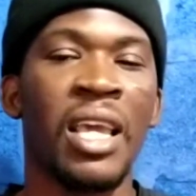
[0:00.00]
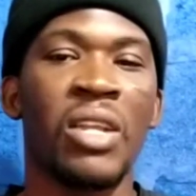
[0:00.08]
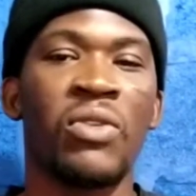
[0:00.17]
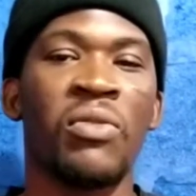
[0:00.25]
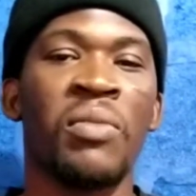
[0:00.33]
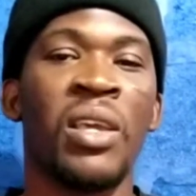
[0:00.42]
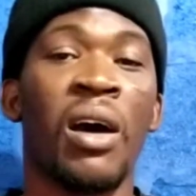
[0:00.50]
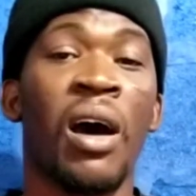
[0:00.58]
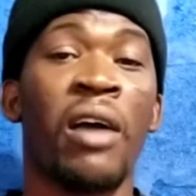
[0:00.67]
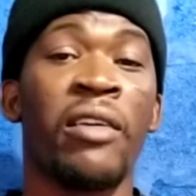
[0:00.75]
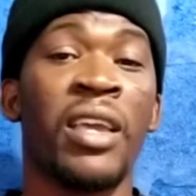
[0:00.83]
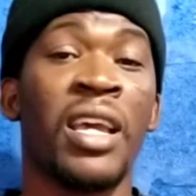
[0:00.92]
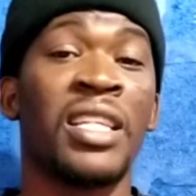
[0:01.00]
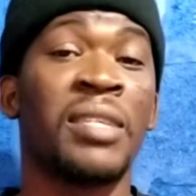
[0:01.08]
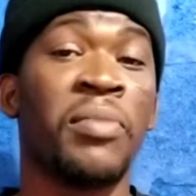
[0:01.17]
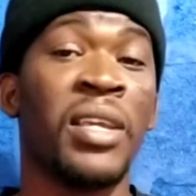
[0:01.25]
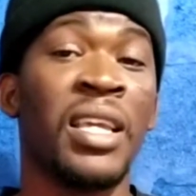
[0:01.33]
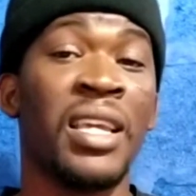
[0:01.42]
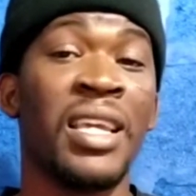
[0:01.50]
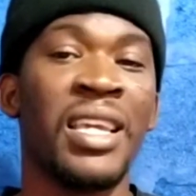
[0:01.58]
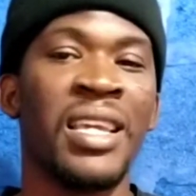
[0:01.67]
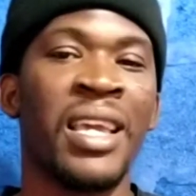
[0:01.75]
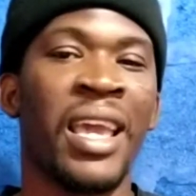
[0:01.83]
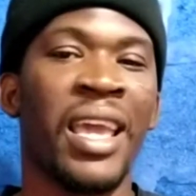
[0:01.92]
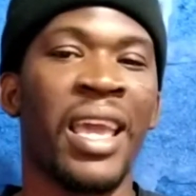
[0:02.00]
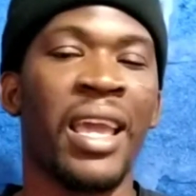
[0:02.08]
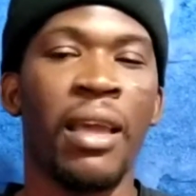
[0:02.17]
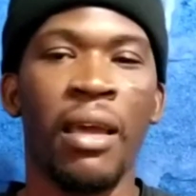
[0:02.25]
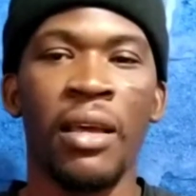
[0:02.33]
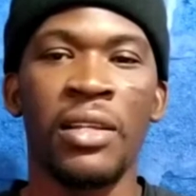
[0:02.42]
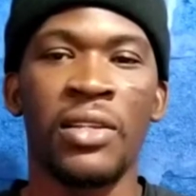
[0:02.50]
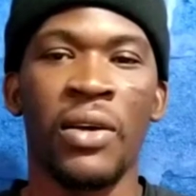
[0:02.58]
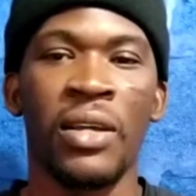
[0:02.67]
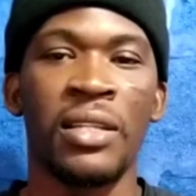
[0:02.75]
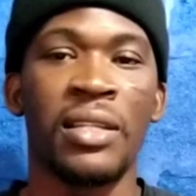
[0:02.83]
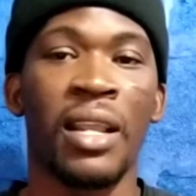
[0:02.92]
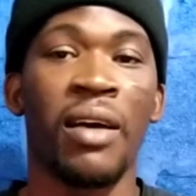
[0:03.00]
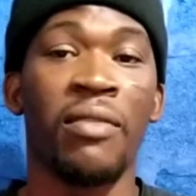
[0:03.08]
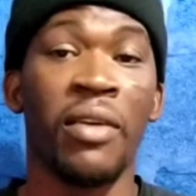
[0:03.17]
it would be R-E-S-P-E-K. So instead